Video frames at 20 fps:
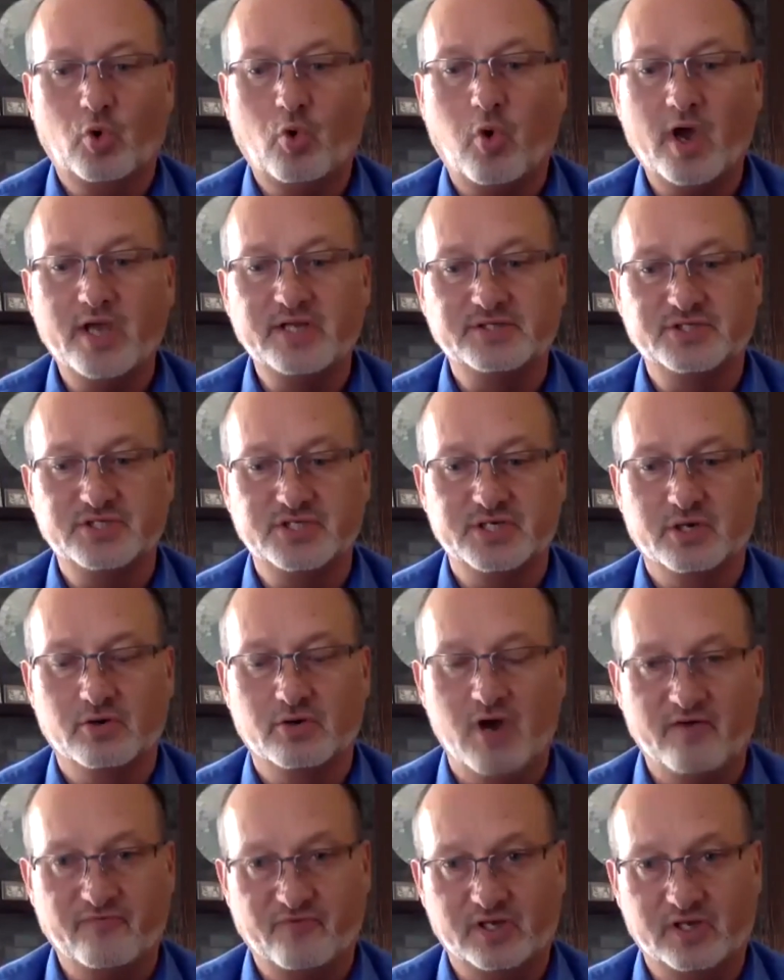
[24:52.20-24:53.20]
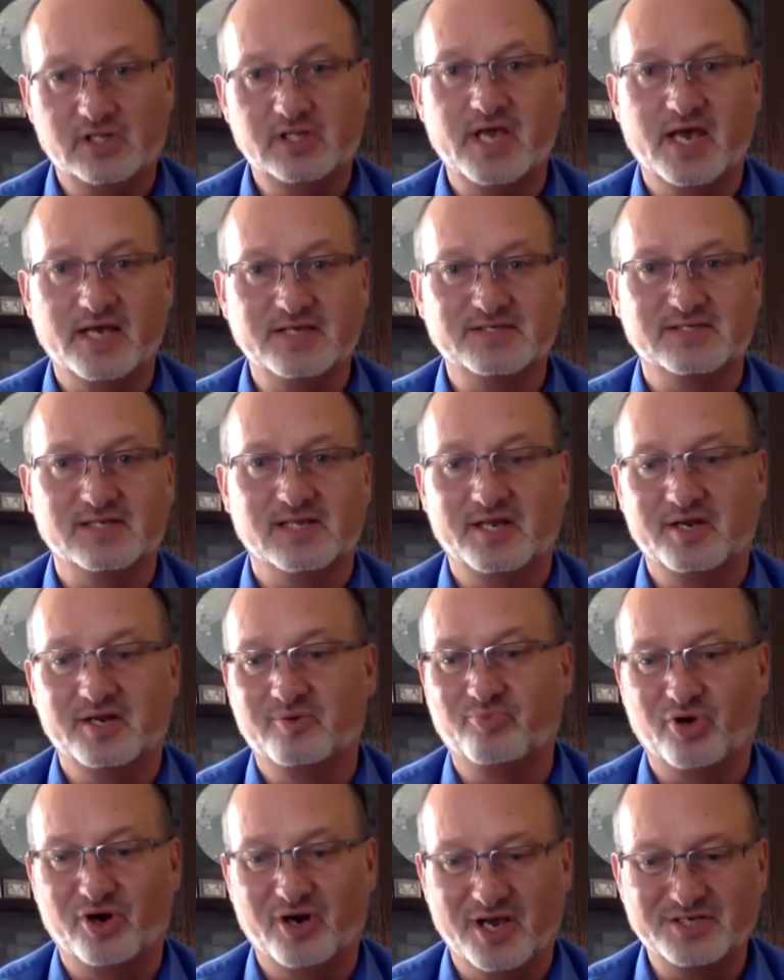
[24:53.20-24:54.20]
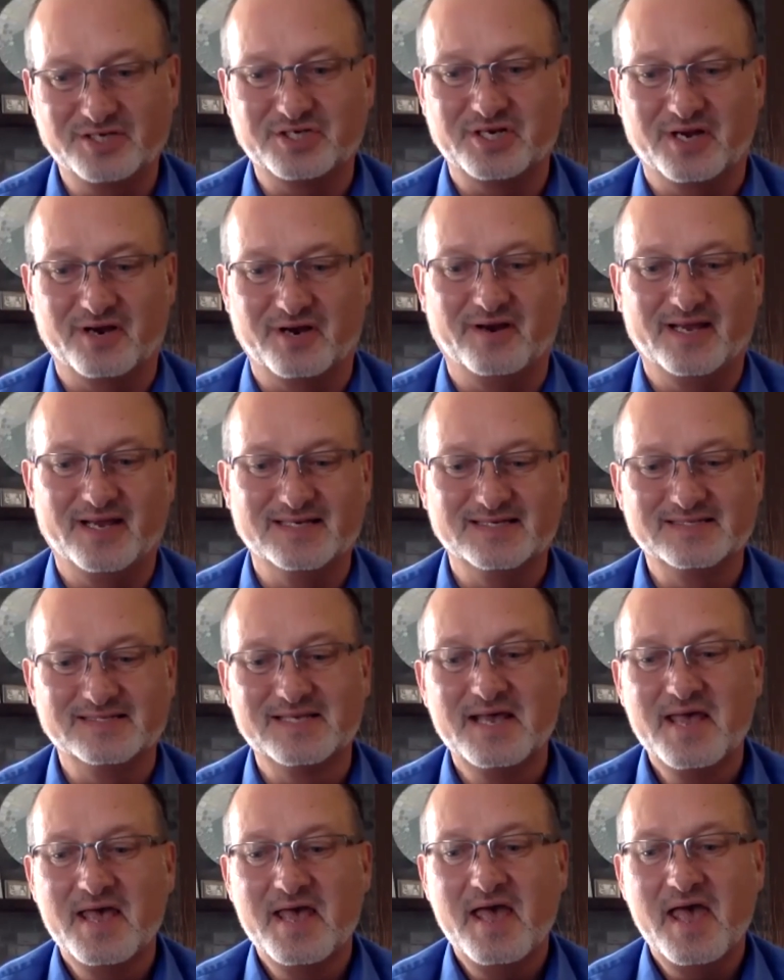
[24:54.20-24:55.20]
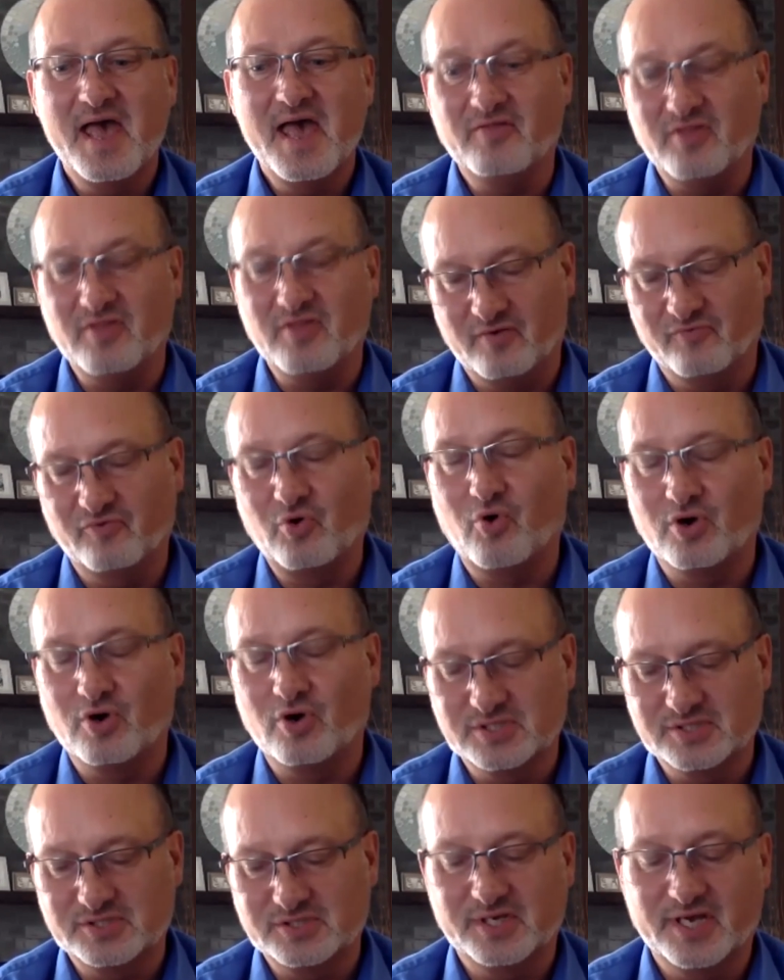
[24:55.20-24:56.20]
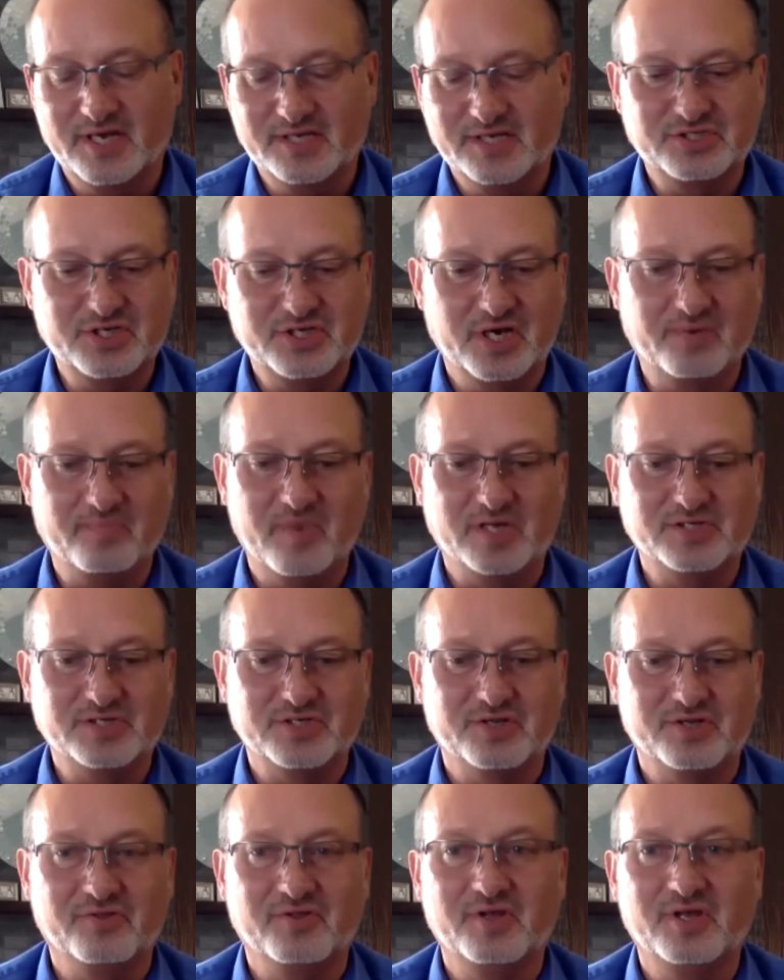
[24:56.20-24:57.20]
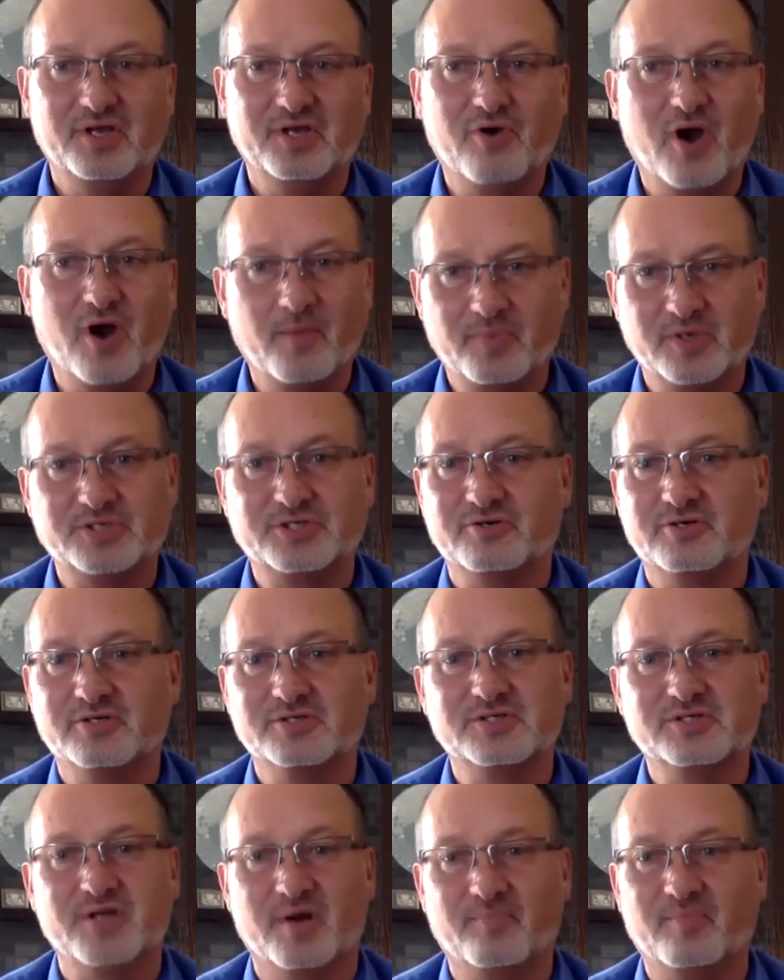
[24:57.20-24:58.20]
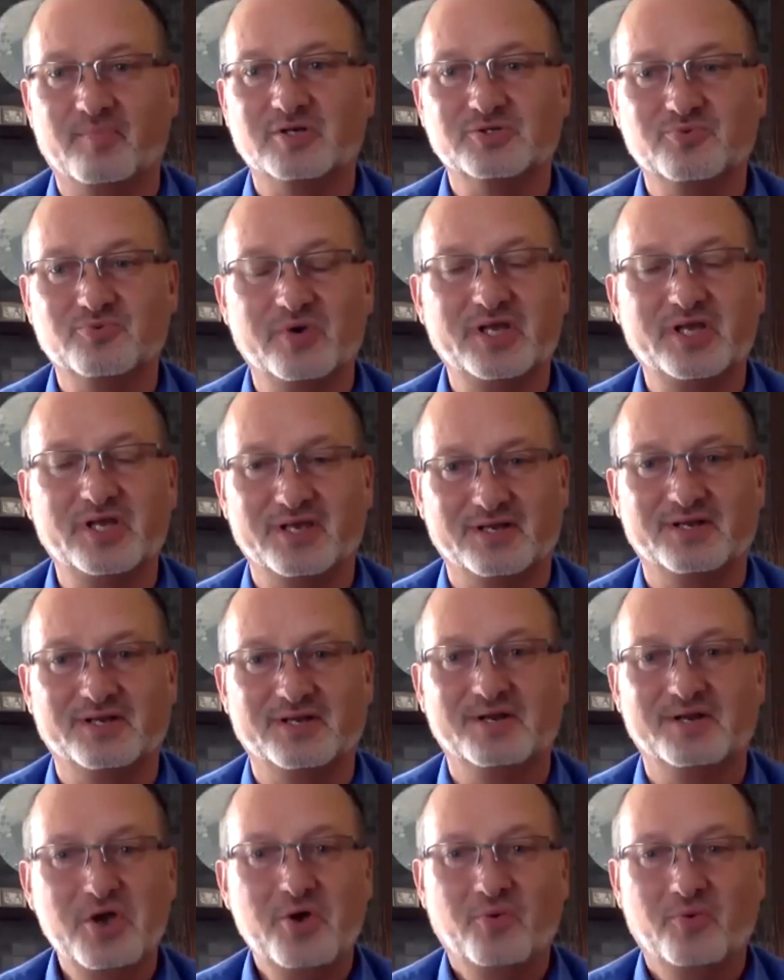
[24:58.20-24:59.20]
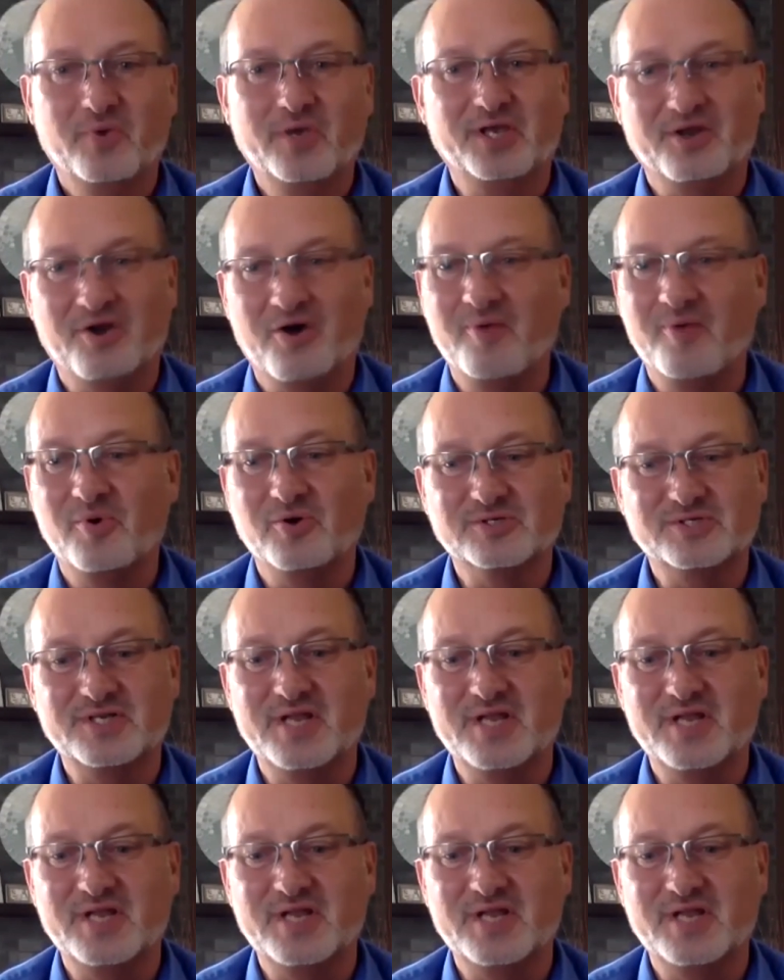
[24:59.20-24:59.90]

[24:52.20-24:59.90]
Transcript: quite geographically isolated production areas. And then, of course, as Chuck mentioned, the crop insurance numbers, we can almost